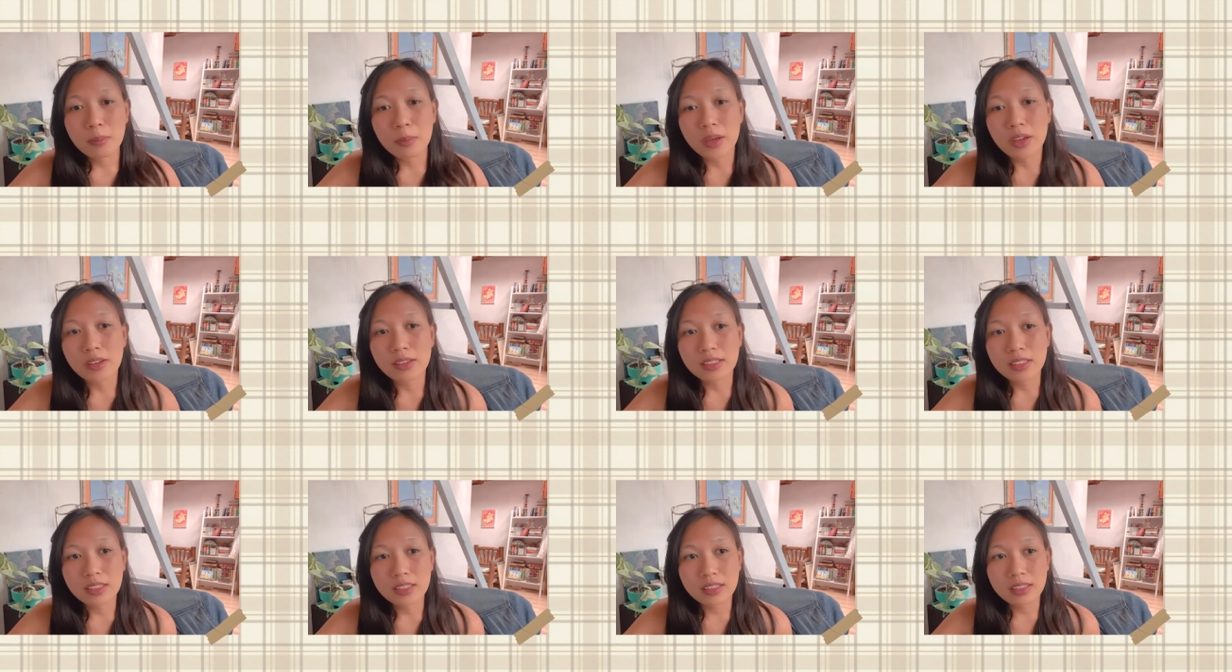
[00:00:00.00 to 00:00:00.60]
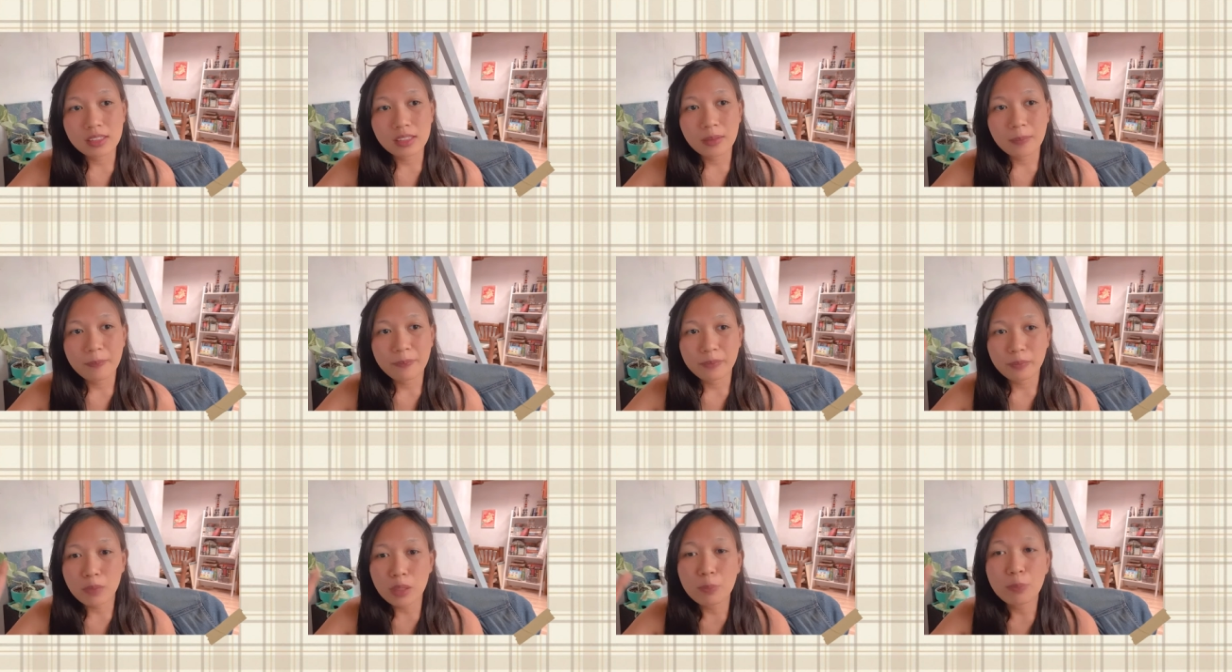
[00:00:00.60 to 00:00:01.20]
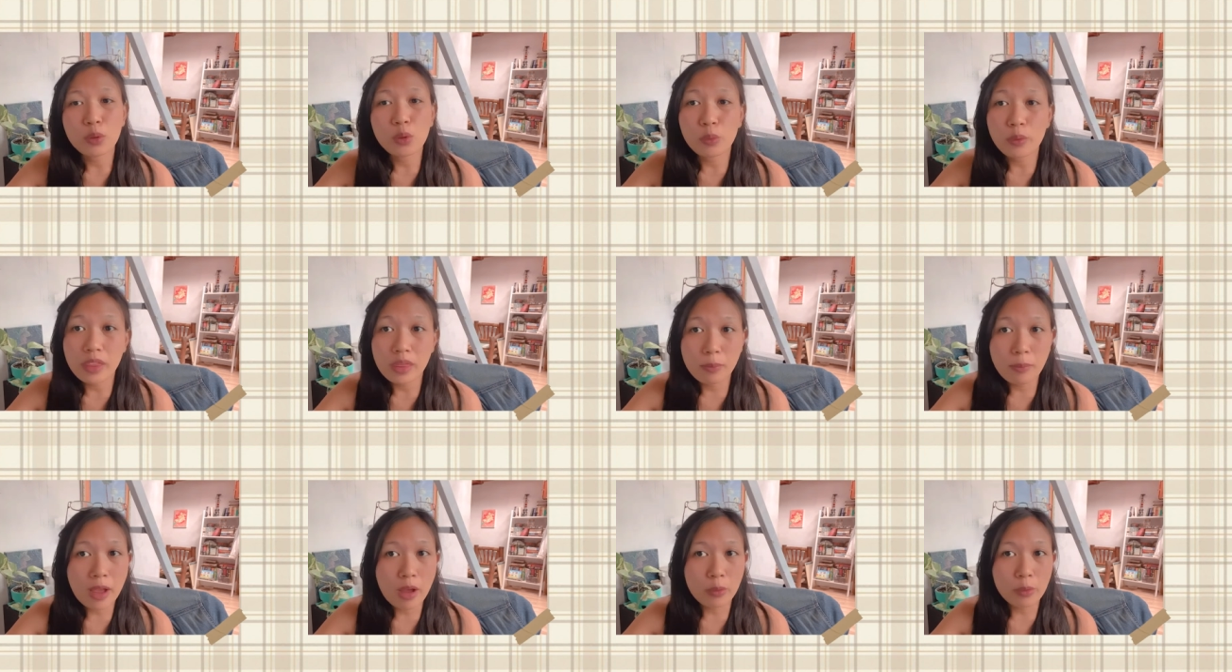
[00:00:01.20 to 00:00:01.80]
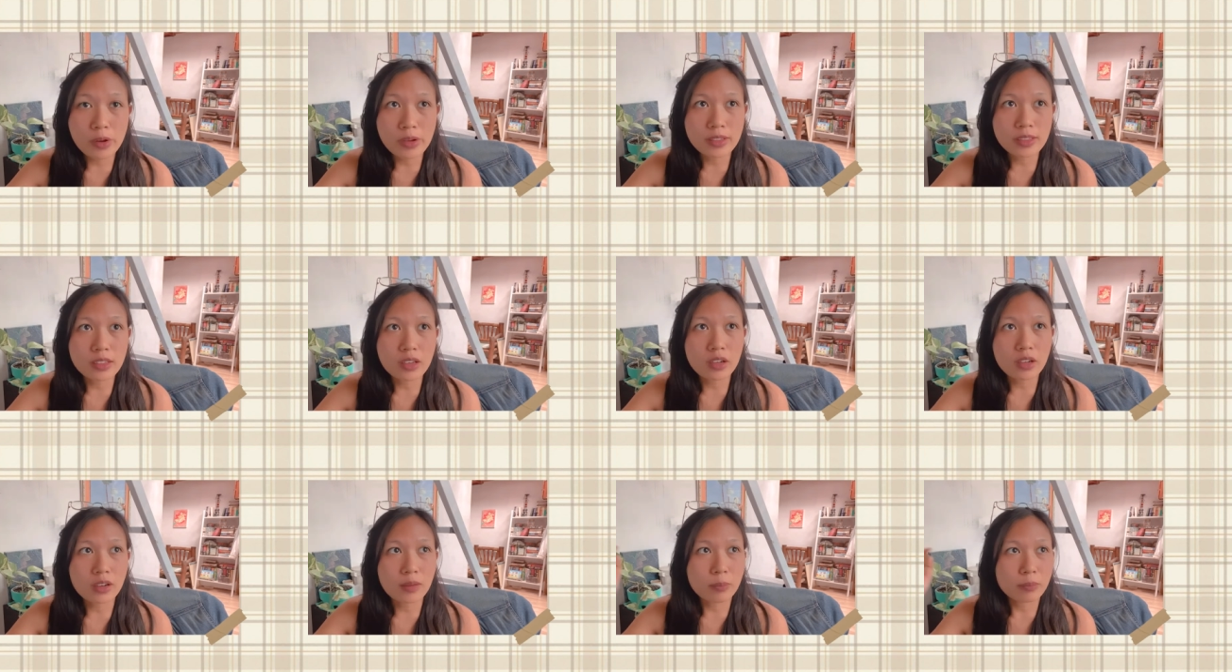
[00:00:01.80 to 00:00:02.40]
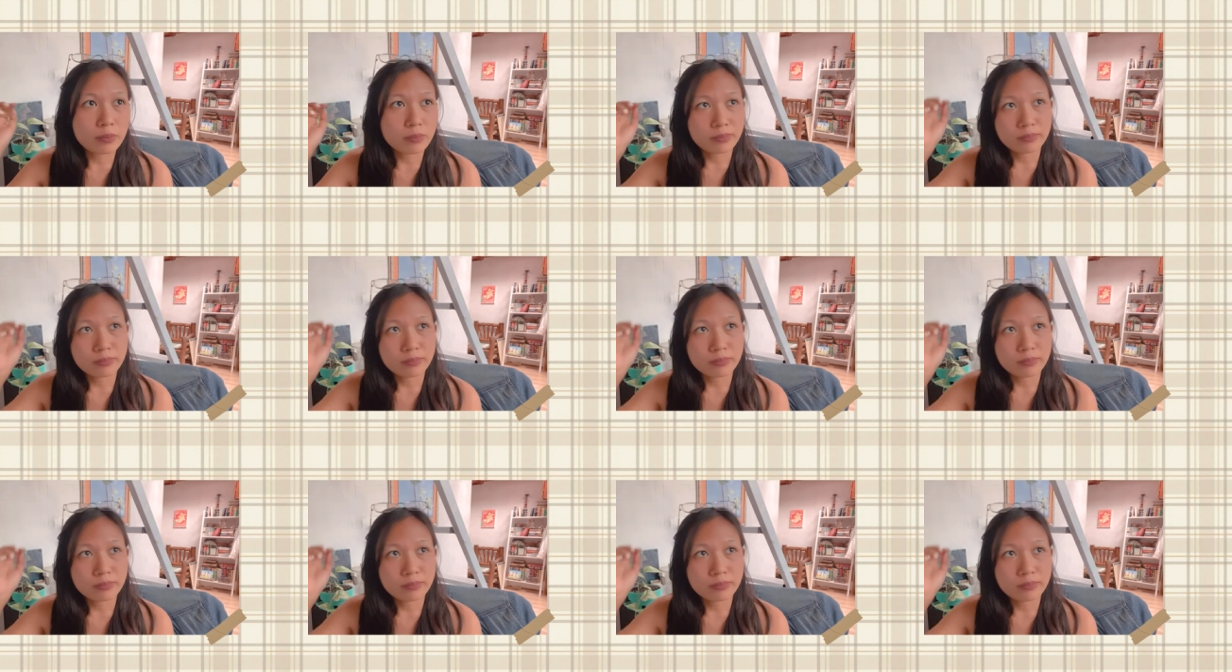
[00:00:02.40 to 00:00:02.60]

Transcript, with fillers: because people with powers are